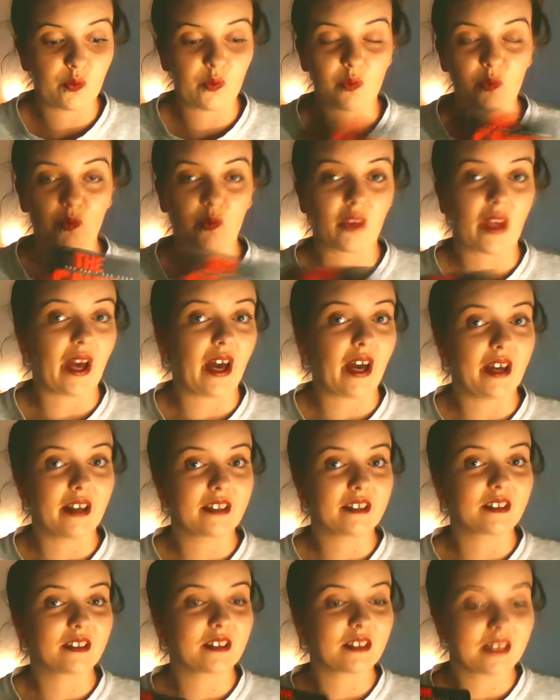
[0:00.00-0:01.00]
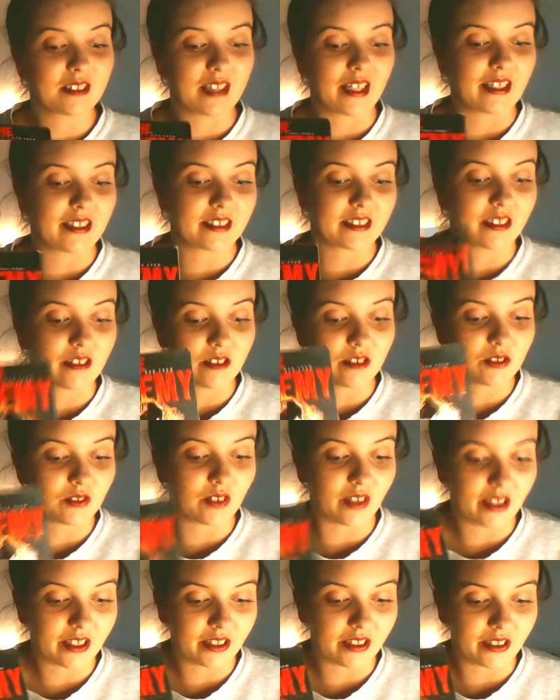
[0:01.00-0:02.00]
That sounds
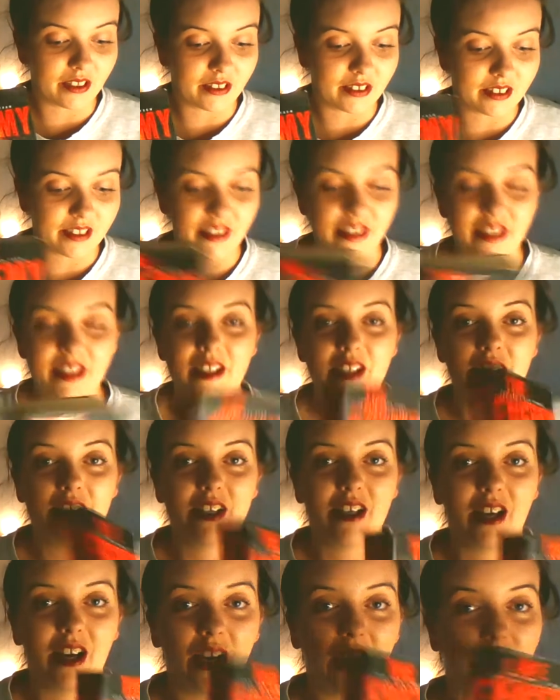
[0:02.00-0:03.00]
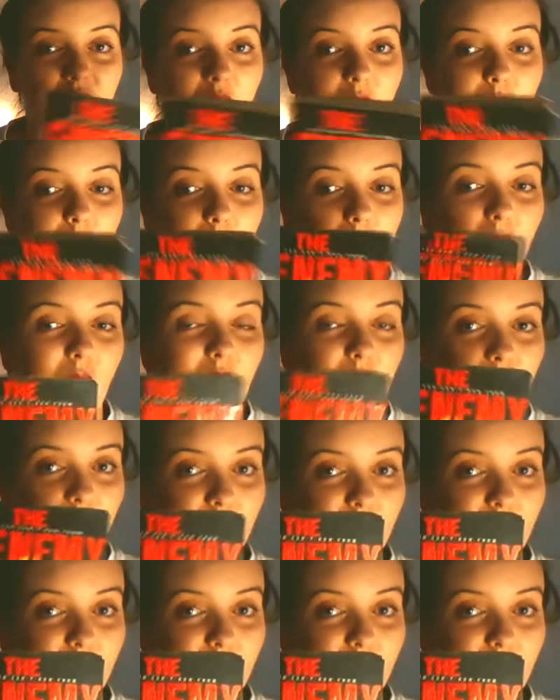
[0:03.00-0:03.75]
very good. I know my partner wants